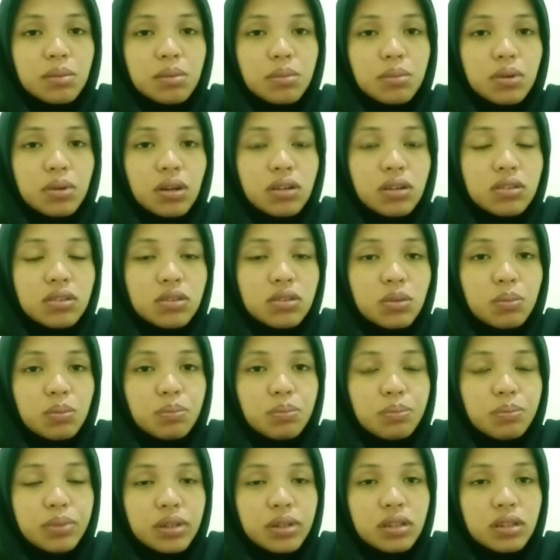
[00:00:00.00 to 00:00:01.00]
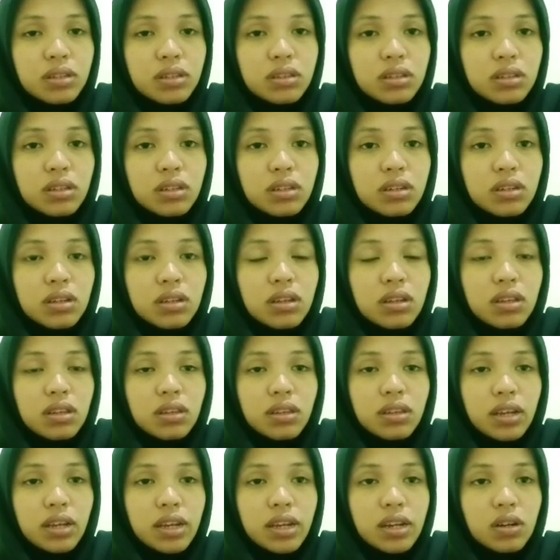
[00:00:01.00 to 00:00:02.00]
but also build
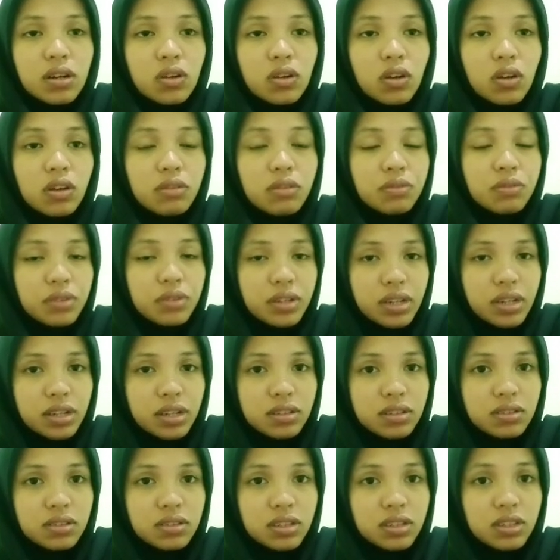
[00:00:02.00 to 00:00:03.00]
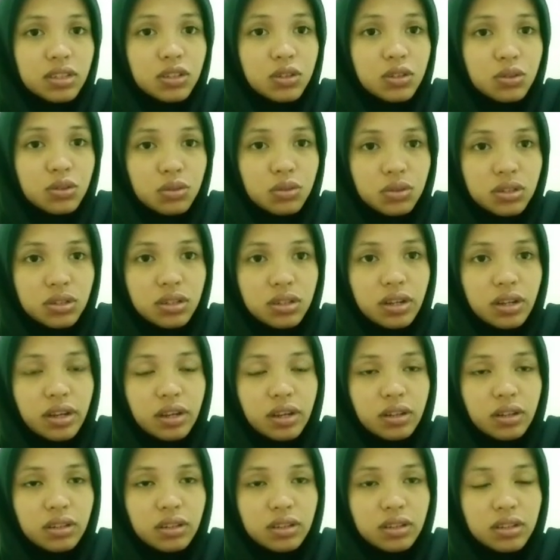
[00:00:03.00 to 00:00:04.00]
their confidence in using
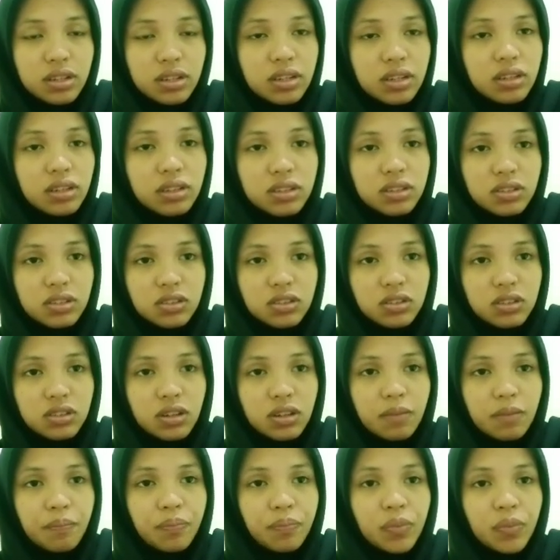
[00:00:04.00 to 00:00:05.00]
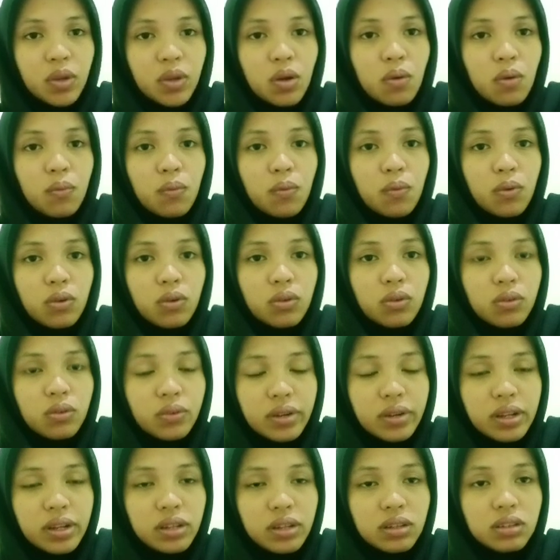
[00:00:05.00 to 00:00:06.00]
English for
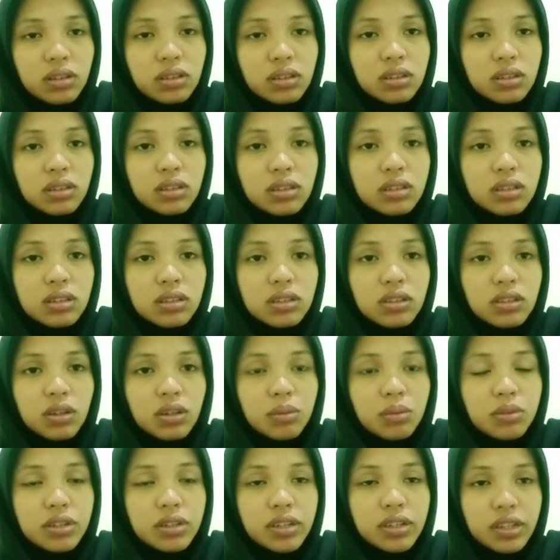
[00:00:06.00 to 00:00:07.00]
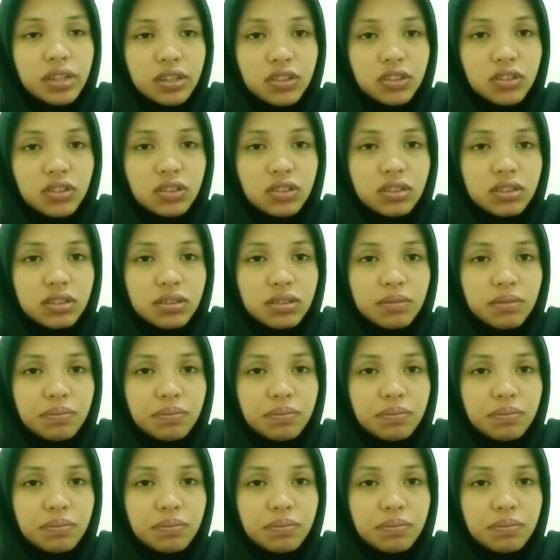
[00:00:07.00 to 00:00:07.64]
real communication.